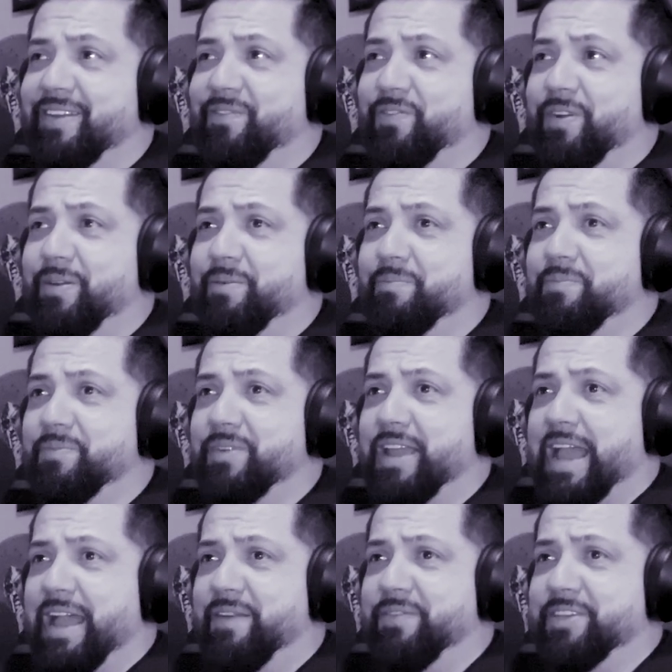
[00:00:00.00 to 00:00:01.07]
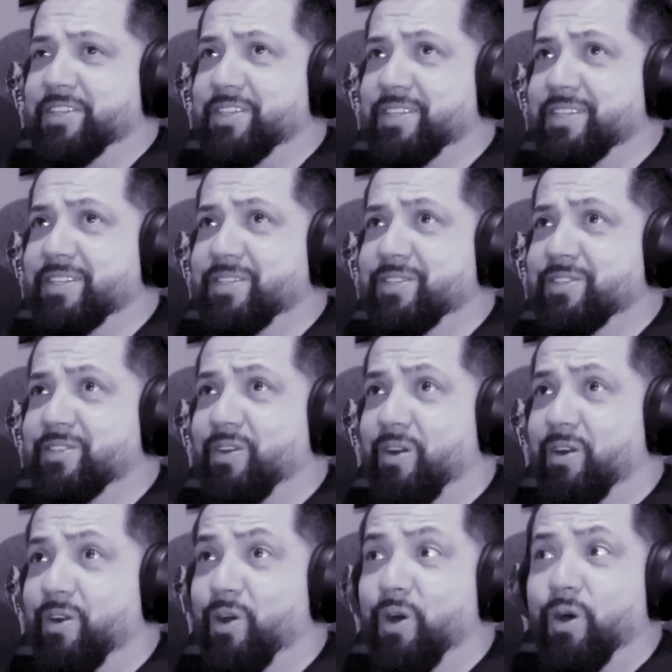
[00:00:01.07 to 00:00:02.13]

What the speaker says: from having to start